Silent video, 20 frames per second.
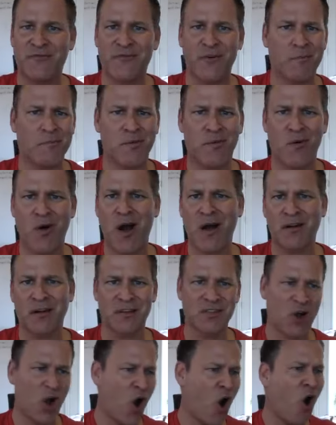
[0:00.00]
different
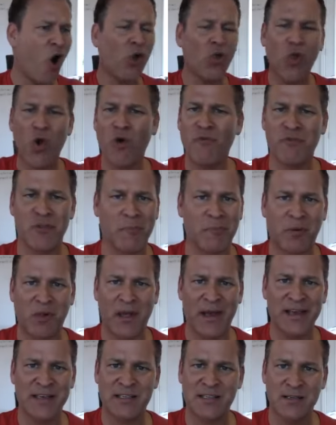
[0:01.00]
products all over the
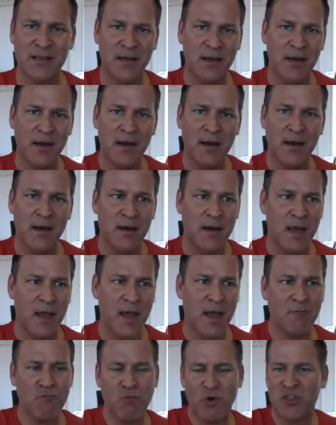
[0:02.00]
place
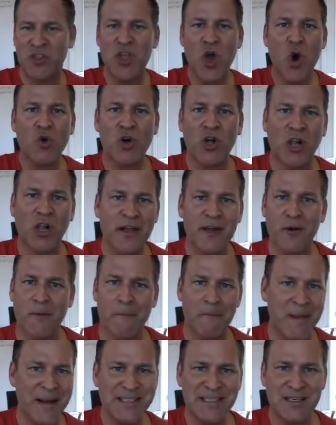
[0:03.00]
and with no
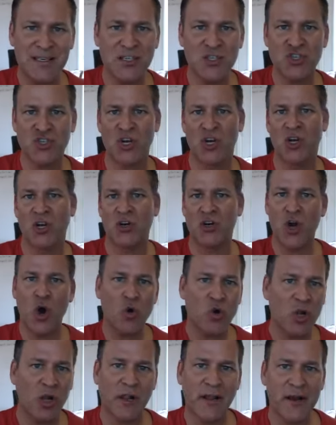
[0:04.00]
clear message,
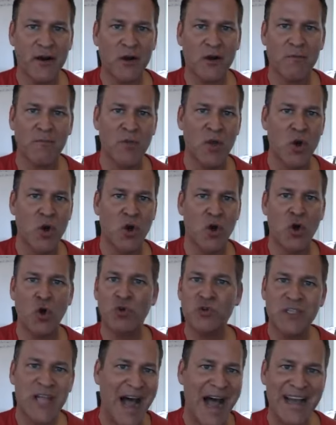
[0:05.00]
no clear
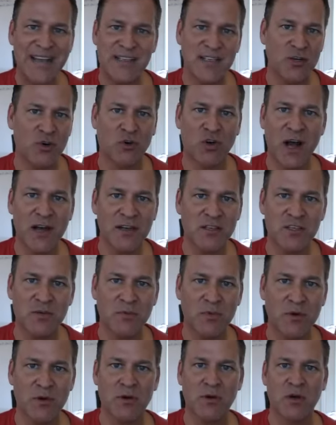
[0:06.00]
who's the ideal
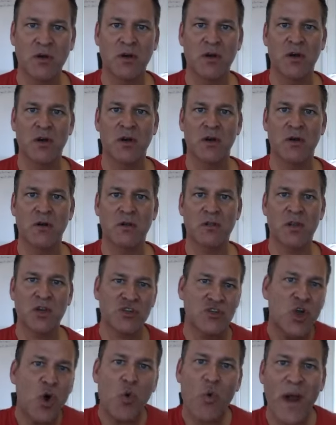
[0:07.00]
customer.
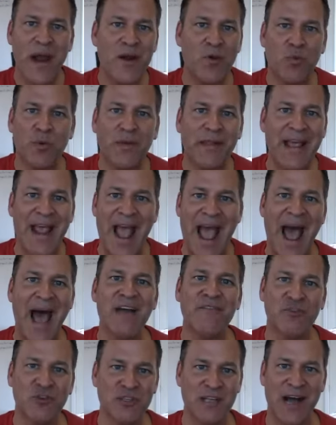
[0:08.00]
There's no way to really
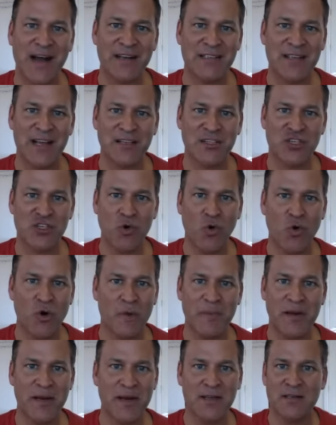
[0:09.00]
advertise that
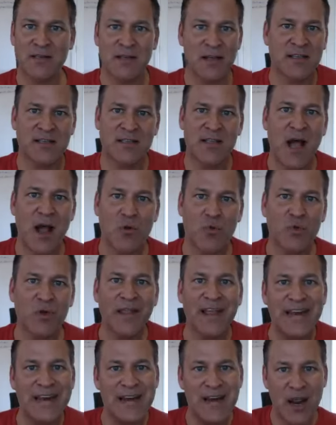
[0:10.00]
store because it's not
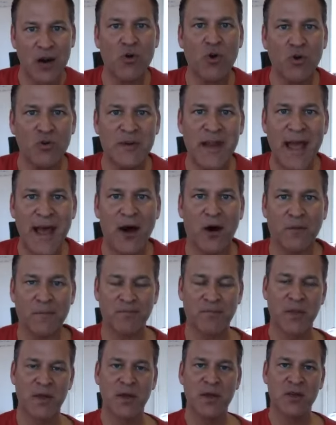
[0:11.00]
really narrowed
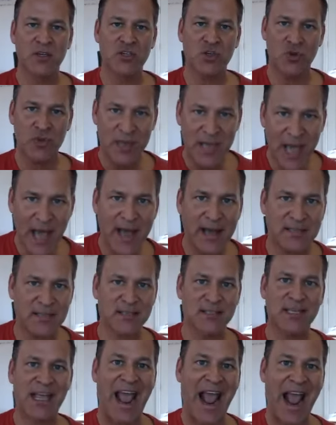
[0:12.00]
down. So
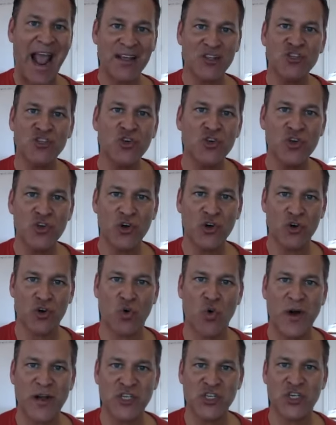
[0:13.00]
yes, to answer your
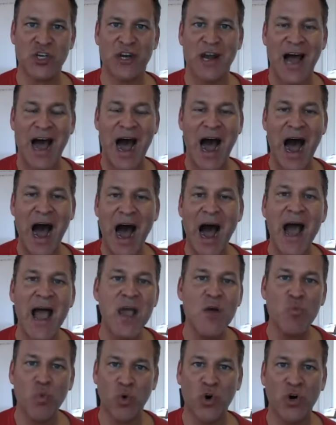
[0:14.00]
question,
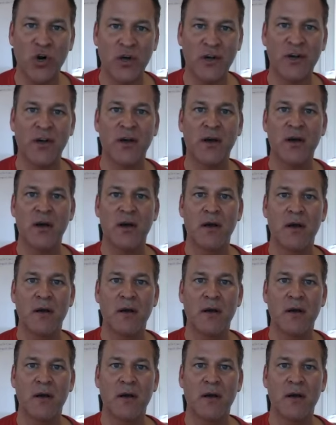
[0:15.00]
I would